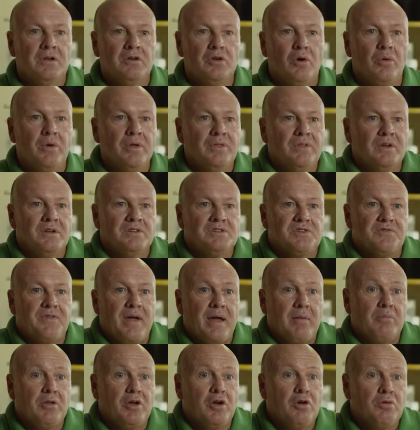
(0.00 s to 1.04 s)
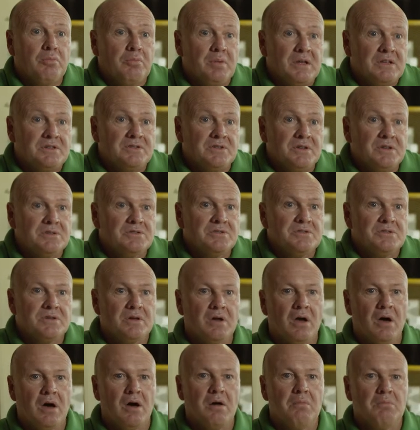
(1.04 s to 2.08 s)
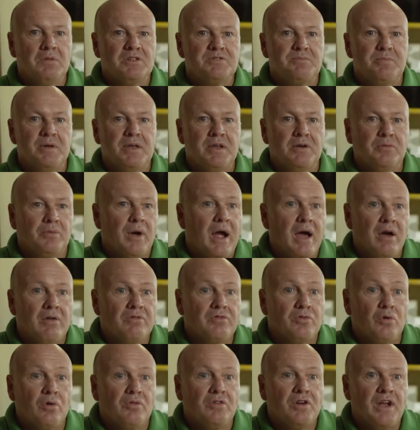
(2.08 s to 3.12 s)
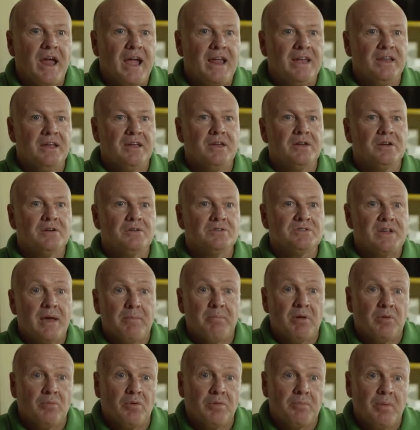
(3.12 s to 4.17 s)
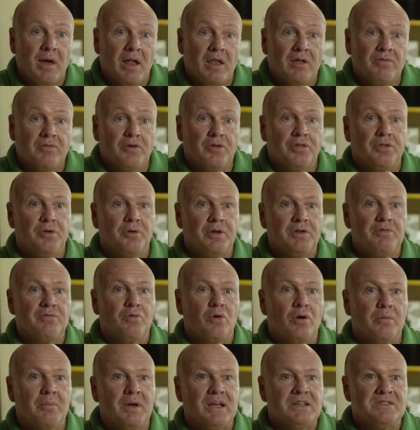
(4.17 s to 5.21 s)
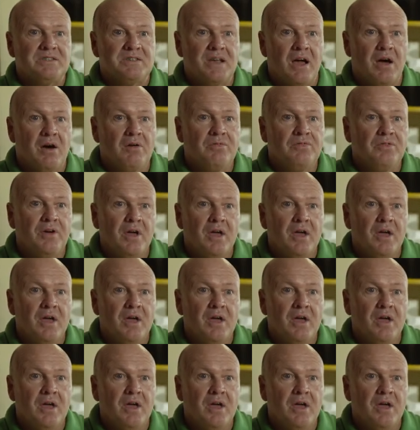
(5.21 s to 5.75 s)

Knowing that it's a family-owned business, it's been around for over 90 years. I've been with Pella for 34 myself.